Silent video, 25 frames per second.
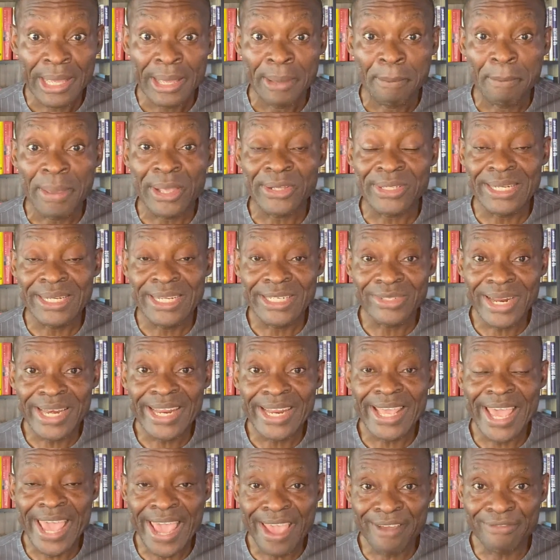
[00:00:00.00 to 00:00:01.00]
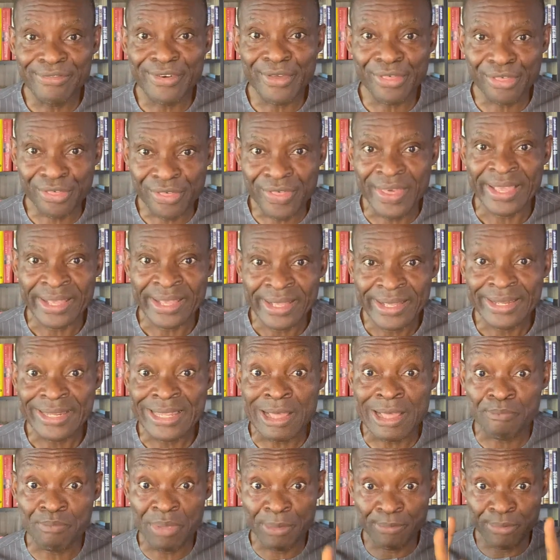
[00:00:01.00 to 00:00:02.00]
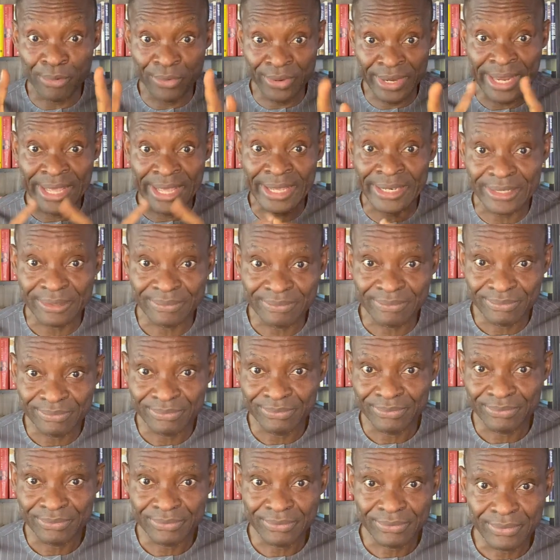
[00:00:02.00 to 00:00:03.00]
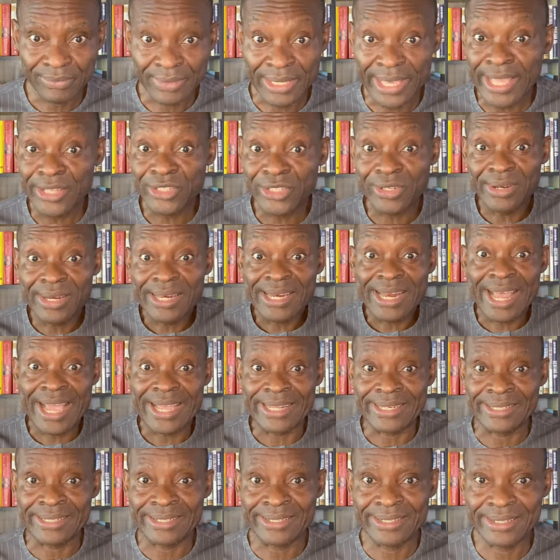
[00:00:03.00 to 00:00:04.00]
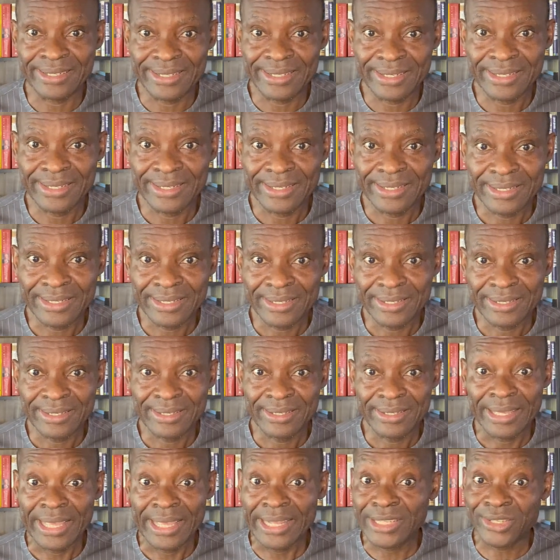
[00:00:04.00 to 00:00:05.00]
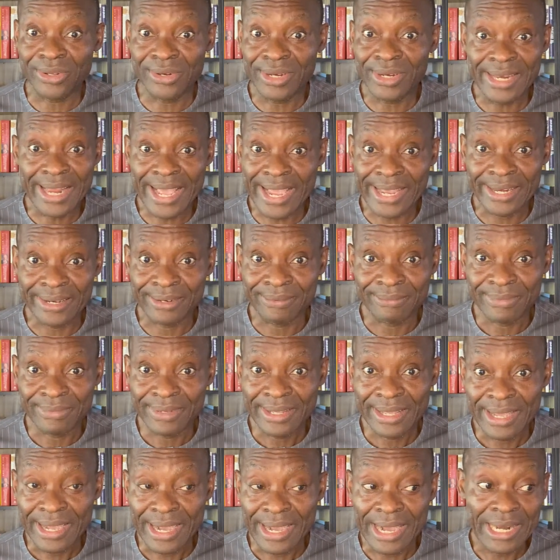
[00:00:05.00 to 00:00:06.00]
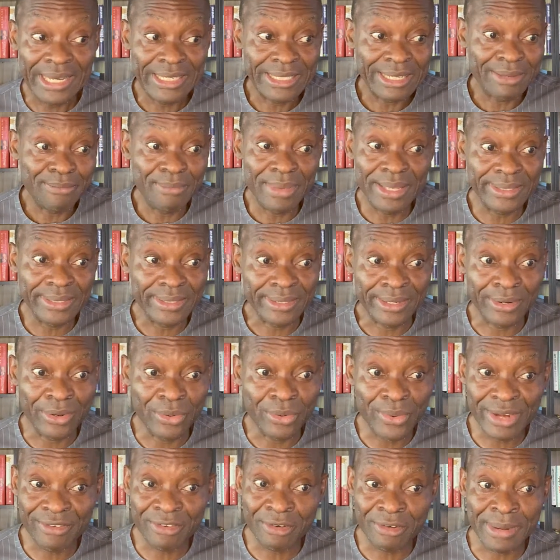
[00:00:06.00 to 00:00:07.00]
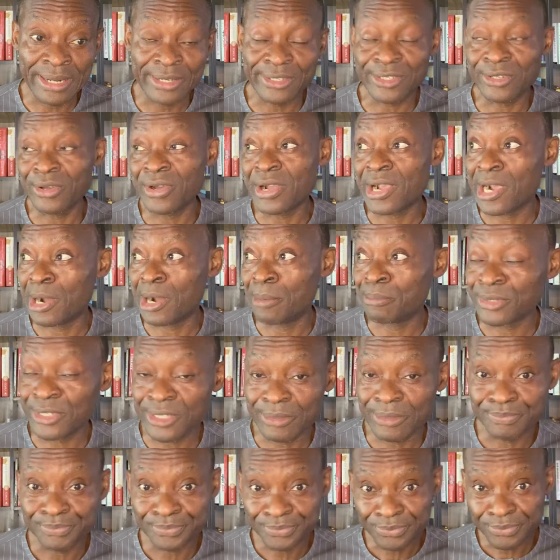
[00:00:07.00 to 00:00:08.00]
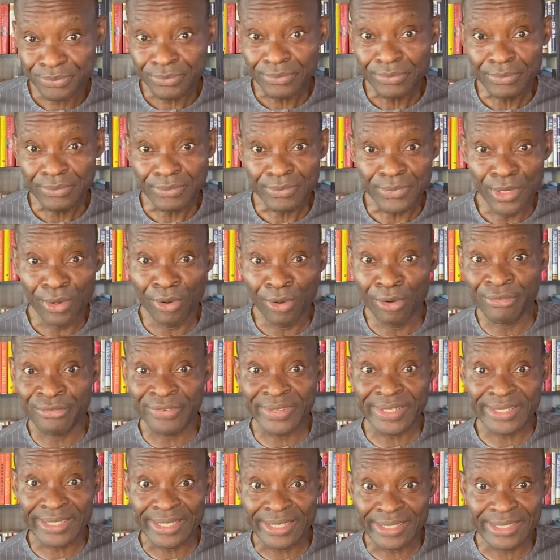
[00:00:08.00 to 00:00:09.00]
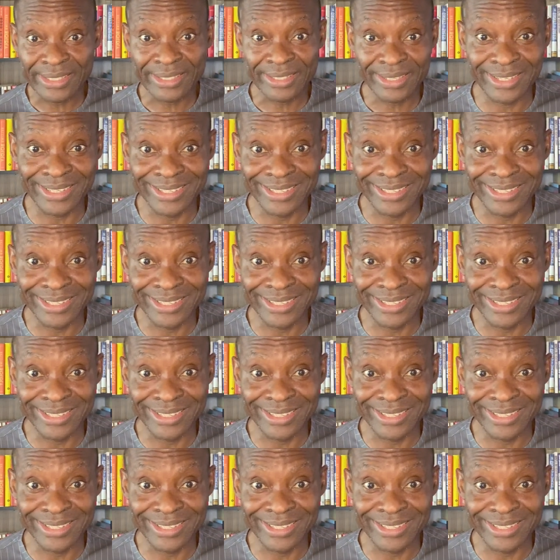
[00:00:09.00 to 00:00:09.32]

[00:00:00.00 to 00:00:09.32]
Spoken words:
Because literally everything that people need is online. It's online. And it's amazing, whenever my son comes or visits,